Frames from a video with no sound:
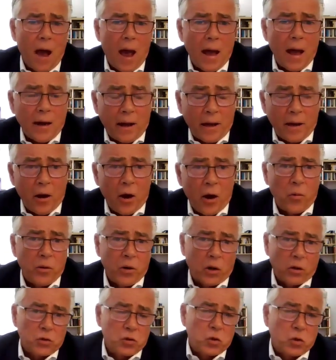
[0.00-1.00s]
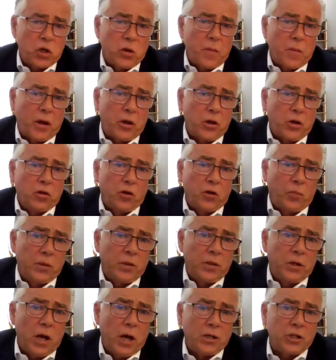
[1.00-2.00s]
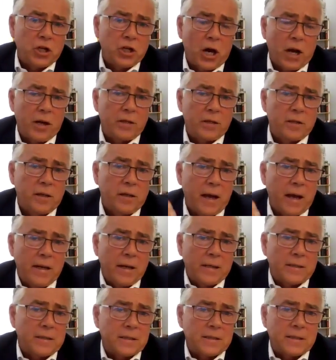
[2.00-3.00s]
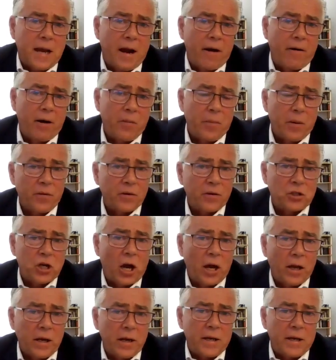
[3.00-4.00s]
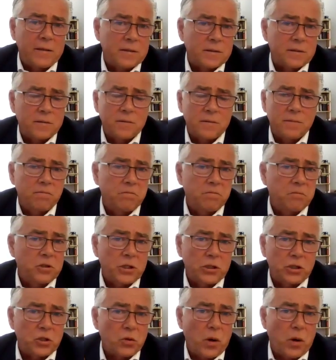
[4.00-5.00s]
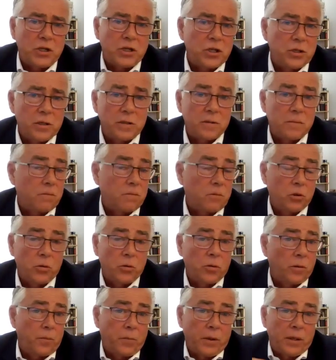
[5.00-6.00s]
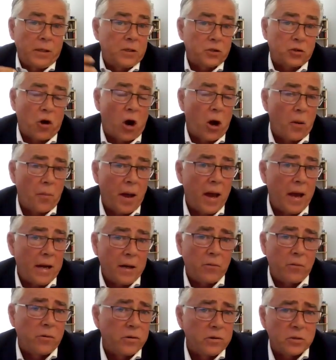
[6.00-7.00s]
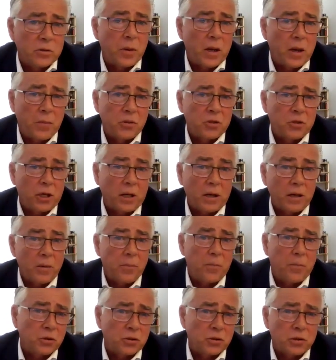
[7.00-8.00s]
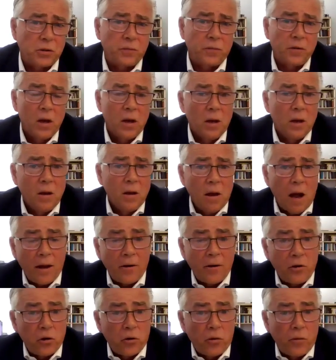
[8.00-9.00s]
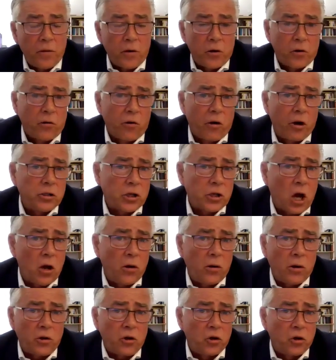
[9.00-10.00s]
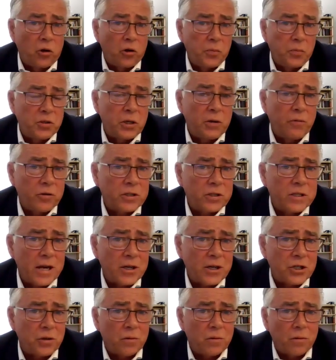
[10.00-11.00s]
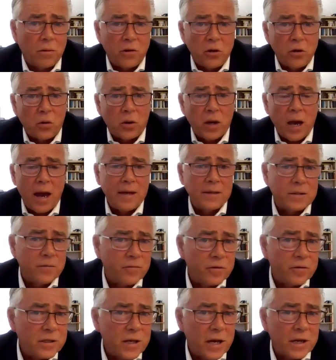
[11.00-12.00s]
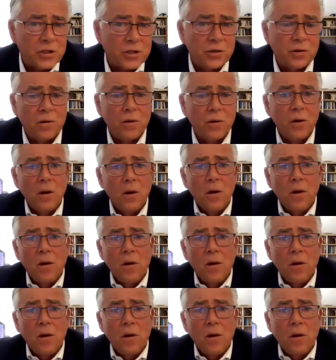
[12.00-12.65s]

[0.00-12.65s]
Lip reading: And I know we're not talking about Europe and China today necessarily, but the Chinese situation couldn't be described by anyone as being particularly positive. And Eurozone and Europe's in recession, the UK's in recession.